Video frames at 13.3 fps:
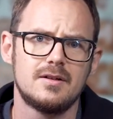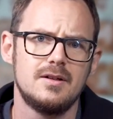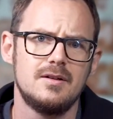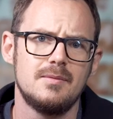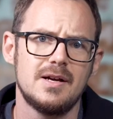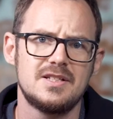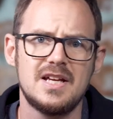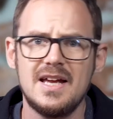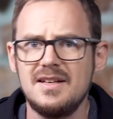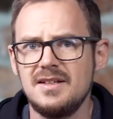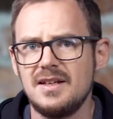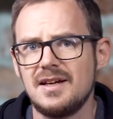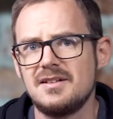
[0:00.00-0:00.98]
in about
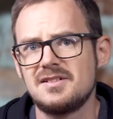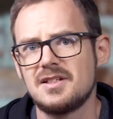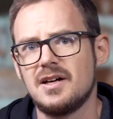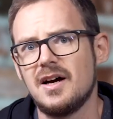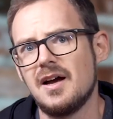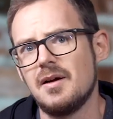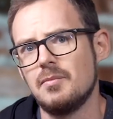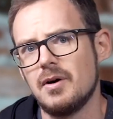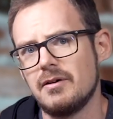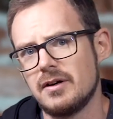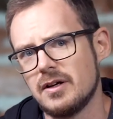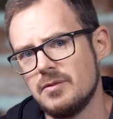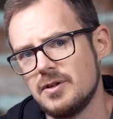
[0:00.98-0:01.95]
10 days time where
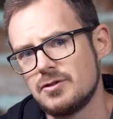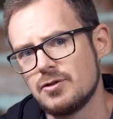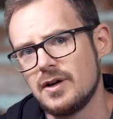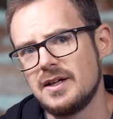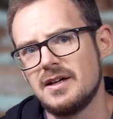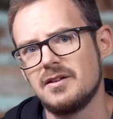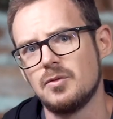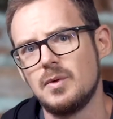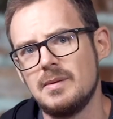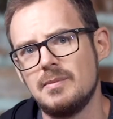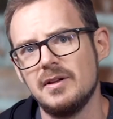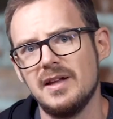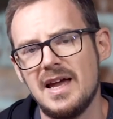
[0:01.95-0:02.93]
I'm going to be trying out the
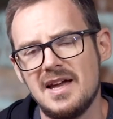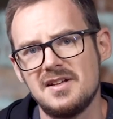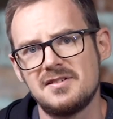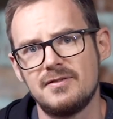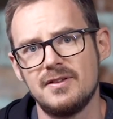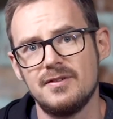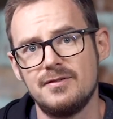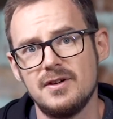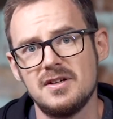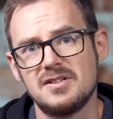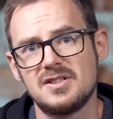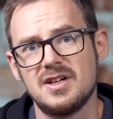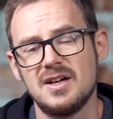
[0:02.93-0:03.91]
Weebill S for the
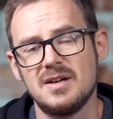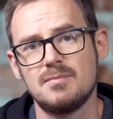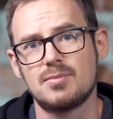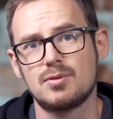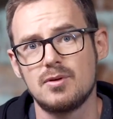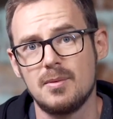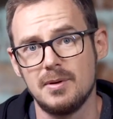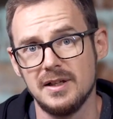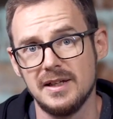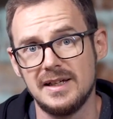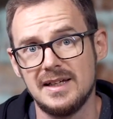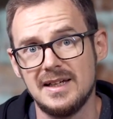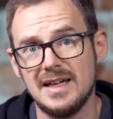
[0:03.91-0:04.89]
first time
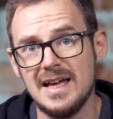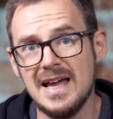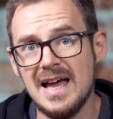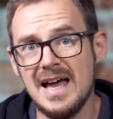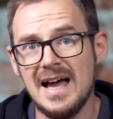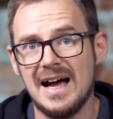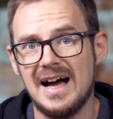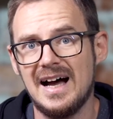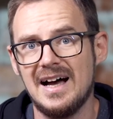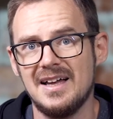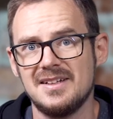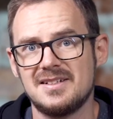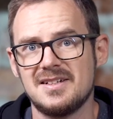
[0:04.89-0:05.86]
properly
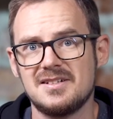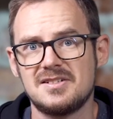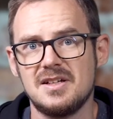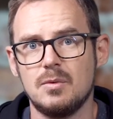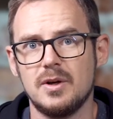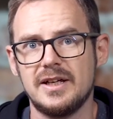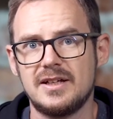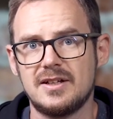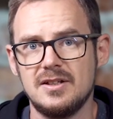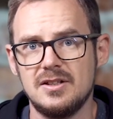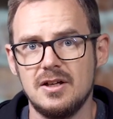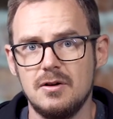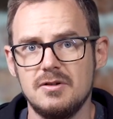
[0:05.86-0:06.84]
and see what it
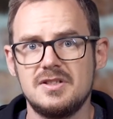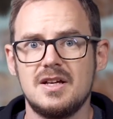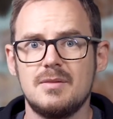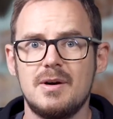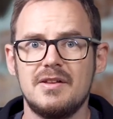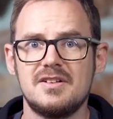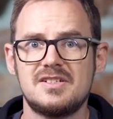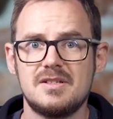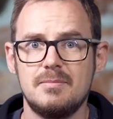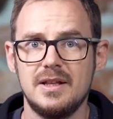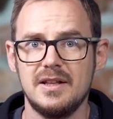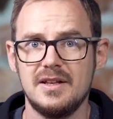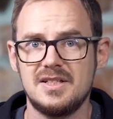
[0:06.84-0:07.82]
can do, see about the
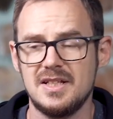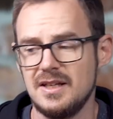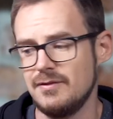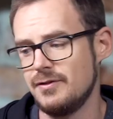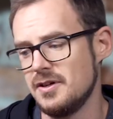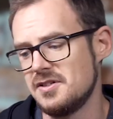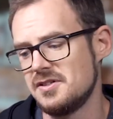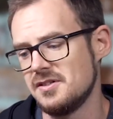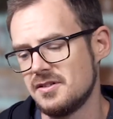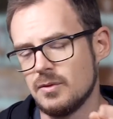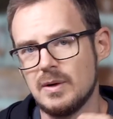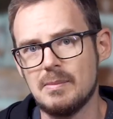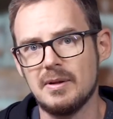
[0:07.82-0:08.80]
stability versus
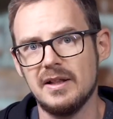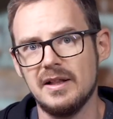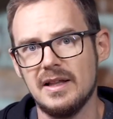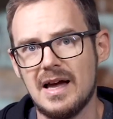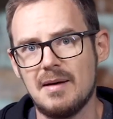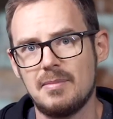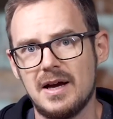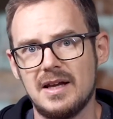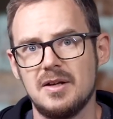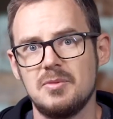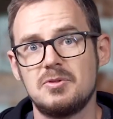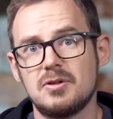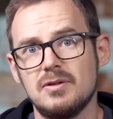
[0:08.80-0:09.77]
the Weebill Lab, and
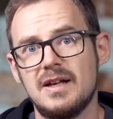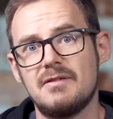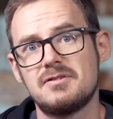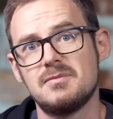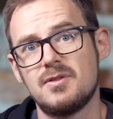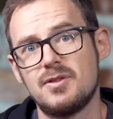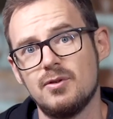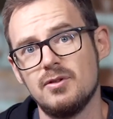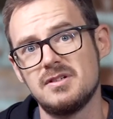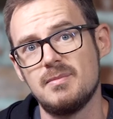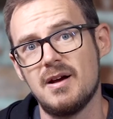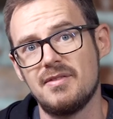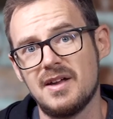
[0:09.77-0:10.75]
I'm sure I'll have some
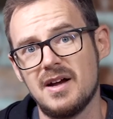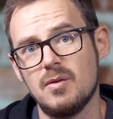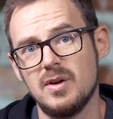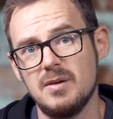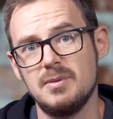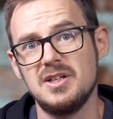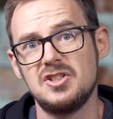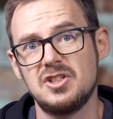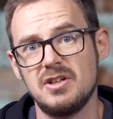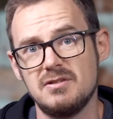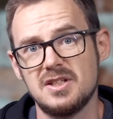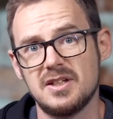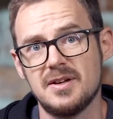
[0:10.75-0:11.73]
thoughts about that when I've been
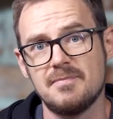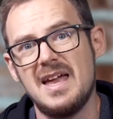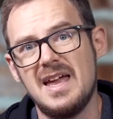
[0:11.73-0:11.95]
shooting it.